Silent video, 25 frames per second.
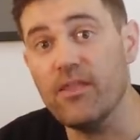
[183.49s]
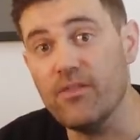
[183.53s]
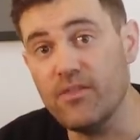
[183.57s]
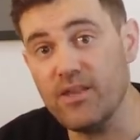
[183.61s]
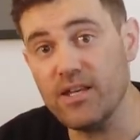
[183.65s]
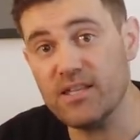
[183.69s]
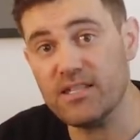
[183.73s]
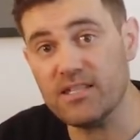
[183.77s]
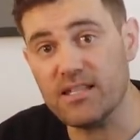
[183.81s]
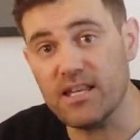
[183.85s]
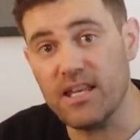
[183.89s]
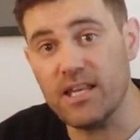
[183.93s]

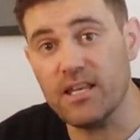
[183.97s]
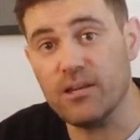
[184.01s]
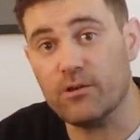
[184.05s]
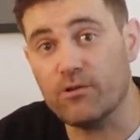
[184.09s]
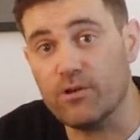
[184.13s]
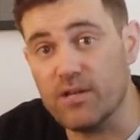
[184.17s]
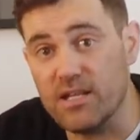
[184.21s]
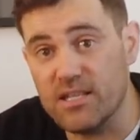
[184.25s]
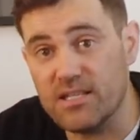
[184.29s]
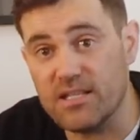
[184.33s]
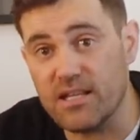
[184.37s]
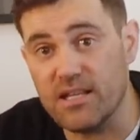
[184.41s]
This
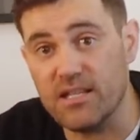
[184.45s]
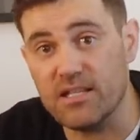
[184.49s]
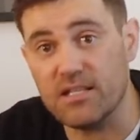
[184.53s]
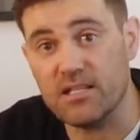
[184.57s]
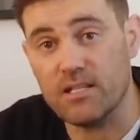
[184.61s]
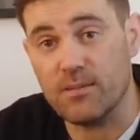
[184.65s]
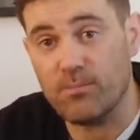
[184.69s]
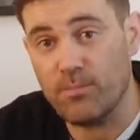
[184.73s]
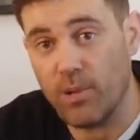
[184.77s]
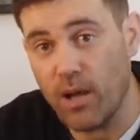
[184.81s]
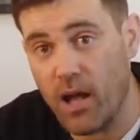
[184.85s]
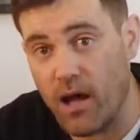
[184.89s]
increase in
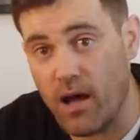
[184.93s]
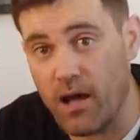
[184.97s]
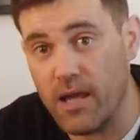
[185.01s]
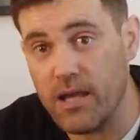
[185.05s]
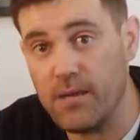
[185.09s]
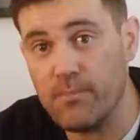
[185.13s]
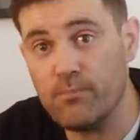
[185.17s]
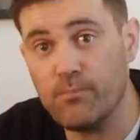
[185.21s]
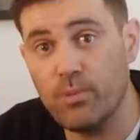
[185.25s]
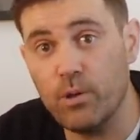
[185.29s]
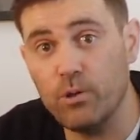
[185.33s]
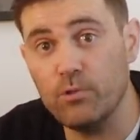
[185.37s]

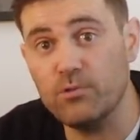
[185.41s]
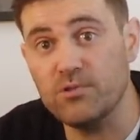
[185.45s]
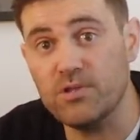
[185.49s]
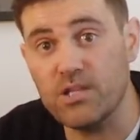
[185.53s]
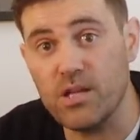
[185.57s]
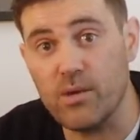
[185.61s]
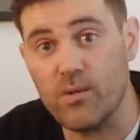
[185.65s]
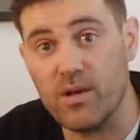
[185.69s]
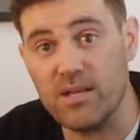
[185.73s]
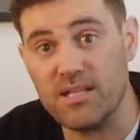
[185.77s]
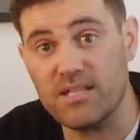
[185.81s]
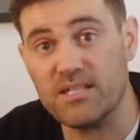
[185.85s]
supply pulls
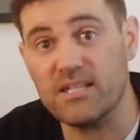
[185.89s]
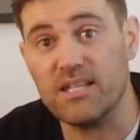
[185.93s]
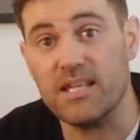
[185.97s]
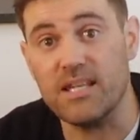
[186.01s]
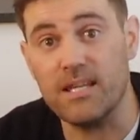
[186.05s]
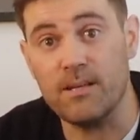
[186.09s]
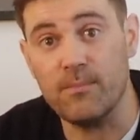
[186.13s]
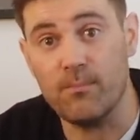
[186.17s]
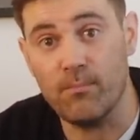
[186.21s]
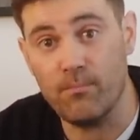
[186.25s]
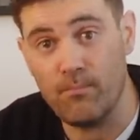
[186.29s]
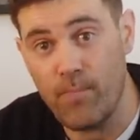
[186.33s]
UST
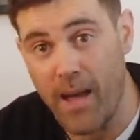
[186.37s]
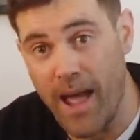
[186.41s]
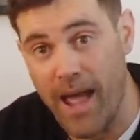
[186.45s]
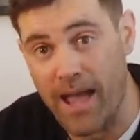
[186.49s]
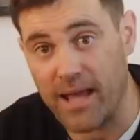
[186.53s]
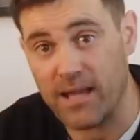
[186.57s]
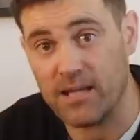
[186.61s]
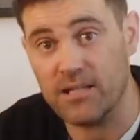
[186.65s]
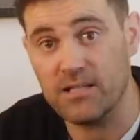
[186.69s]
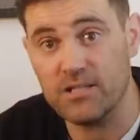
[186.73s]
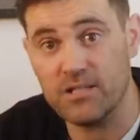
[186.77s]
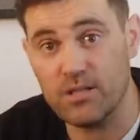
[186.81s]

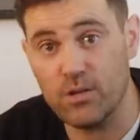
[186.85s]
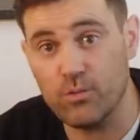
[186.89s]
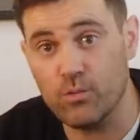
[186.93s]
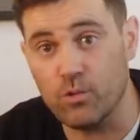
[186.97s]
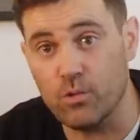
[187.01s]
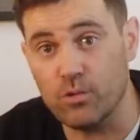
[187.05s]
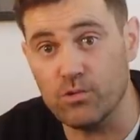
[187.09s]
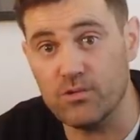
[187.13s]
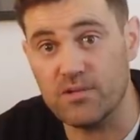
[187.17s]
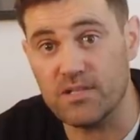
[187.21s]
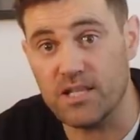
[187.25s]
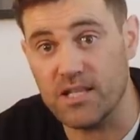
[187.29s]
back
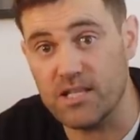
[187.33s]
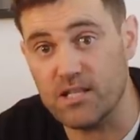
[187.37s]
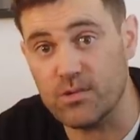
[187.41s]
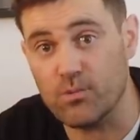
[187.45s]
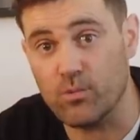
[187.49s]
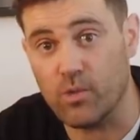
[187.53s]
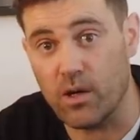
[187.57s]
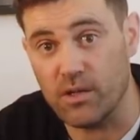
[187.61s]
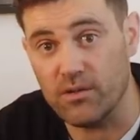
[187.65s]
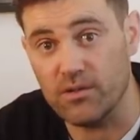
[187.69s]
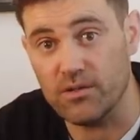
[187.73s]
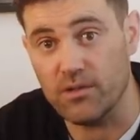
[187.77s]
towards its
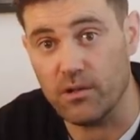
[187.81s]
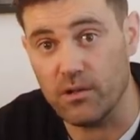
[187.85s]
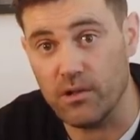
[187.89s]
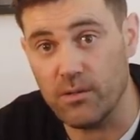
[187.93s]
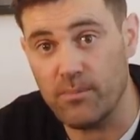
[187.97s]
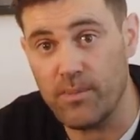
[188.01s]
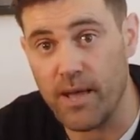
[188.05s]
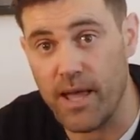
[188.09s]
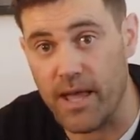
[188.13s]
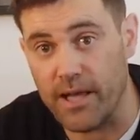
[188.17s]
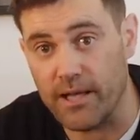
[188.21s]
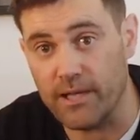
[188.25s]

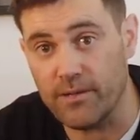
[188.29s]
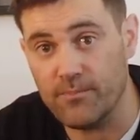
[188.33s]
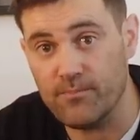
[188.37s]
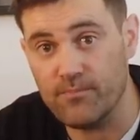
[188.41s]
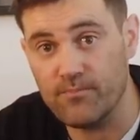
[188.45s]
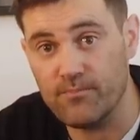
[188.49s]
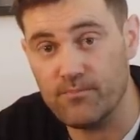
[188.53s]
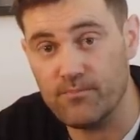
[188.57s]
$1 peg.